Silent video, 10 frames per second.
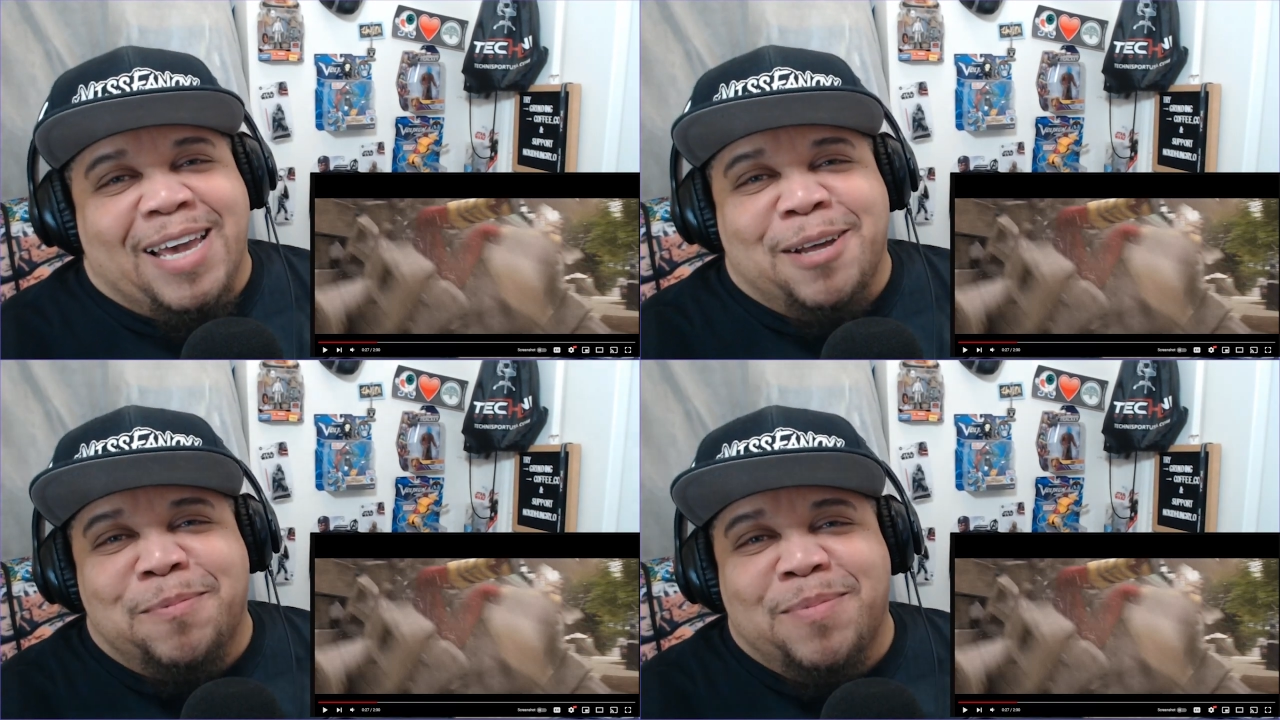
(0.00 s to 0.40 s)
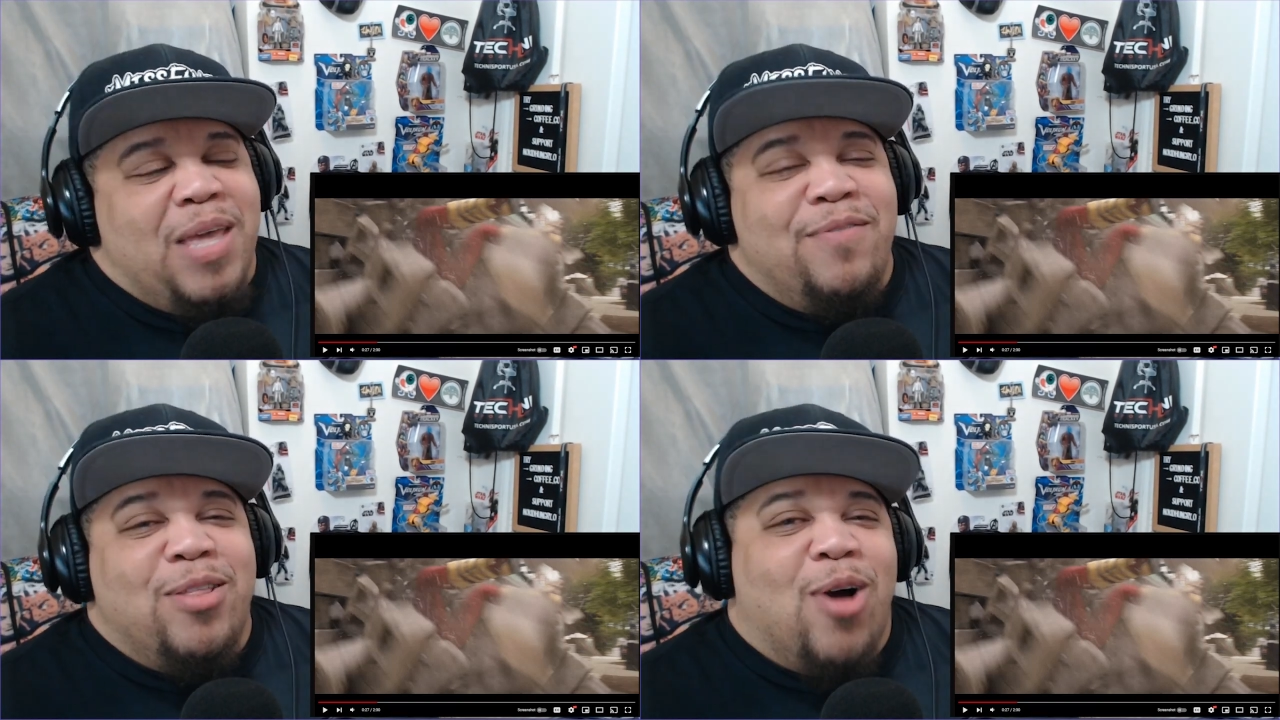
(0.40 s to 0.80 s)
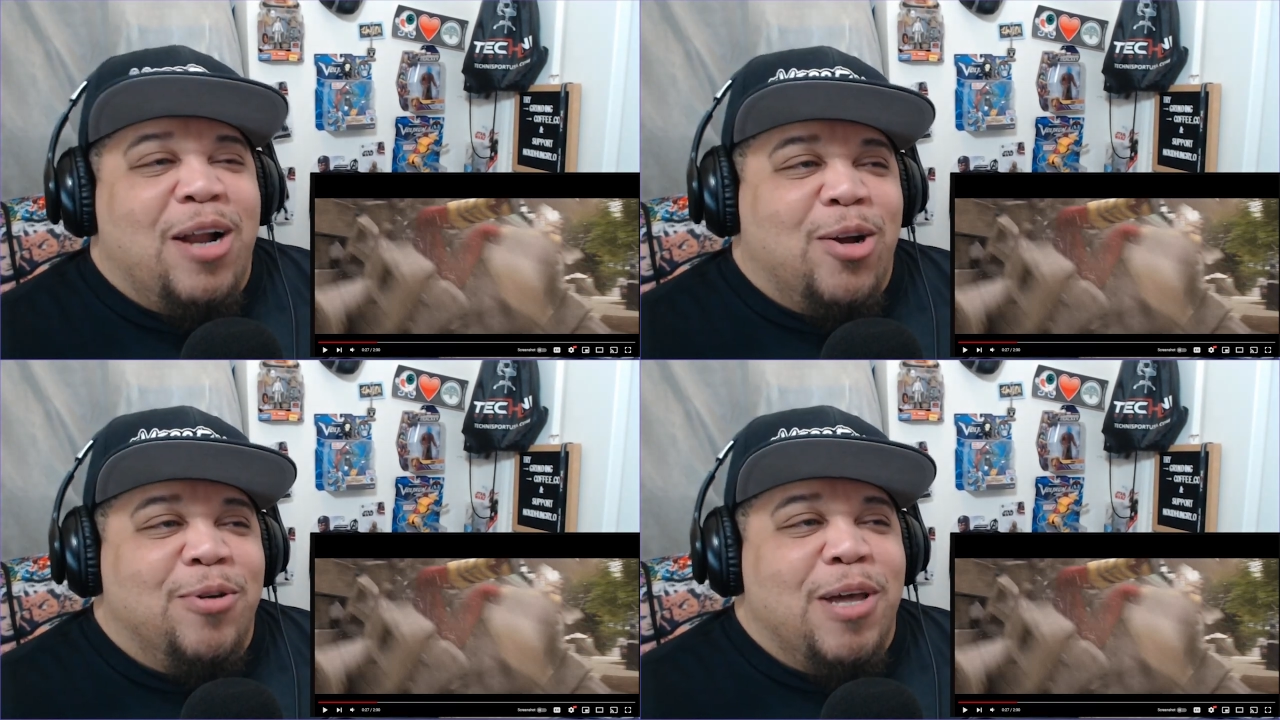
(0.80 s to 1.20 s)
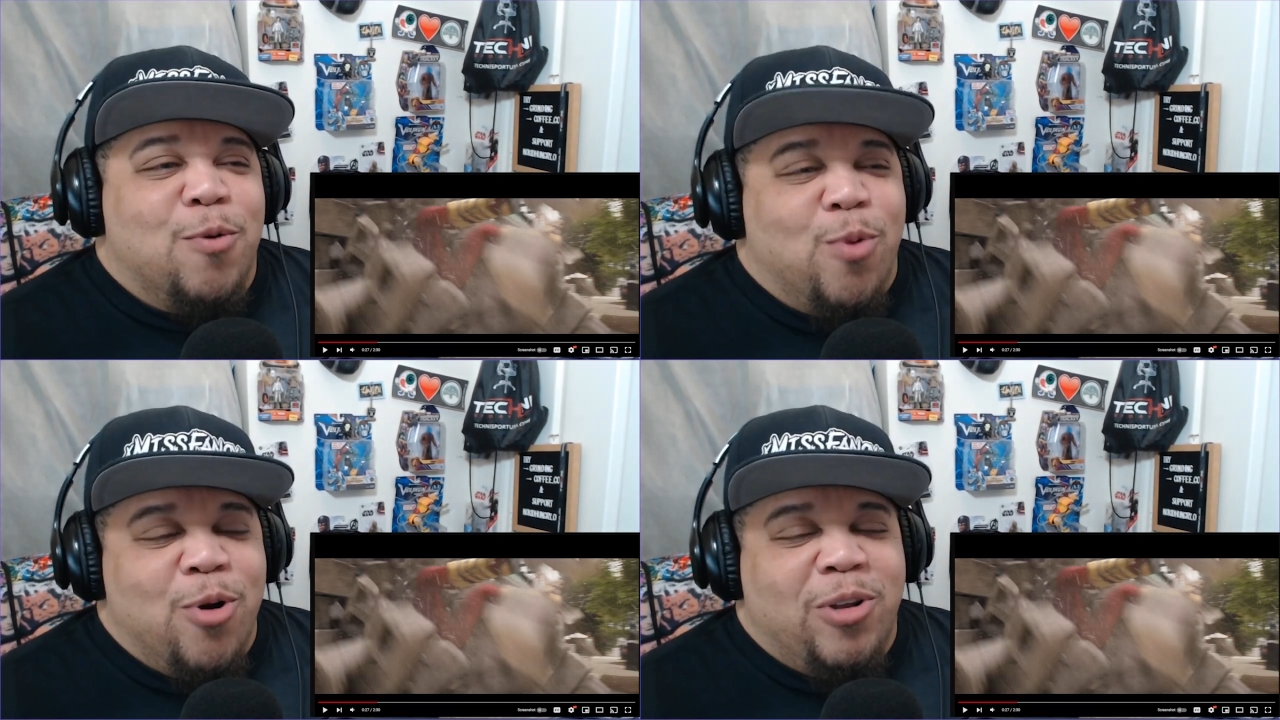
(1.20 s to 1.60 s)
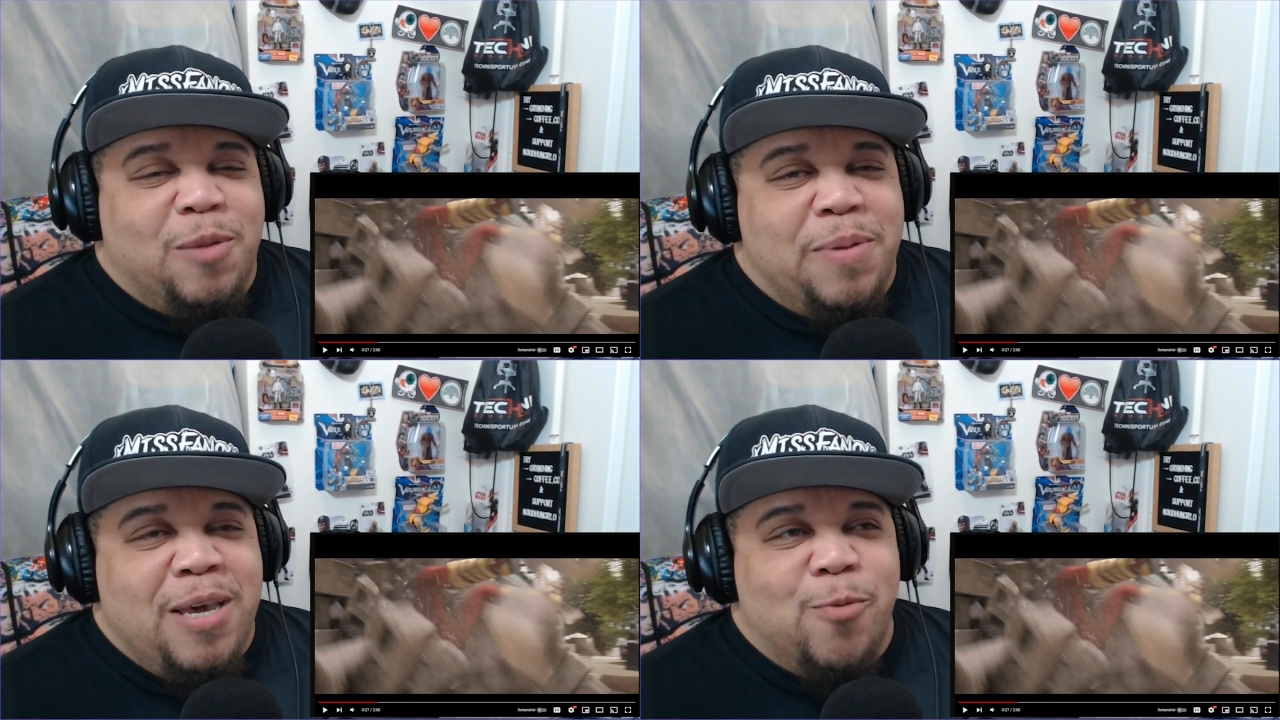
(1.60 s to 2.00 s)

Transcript: I am. Even though I know their world is being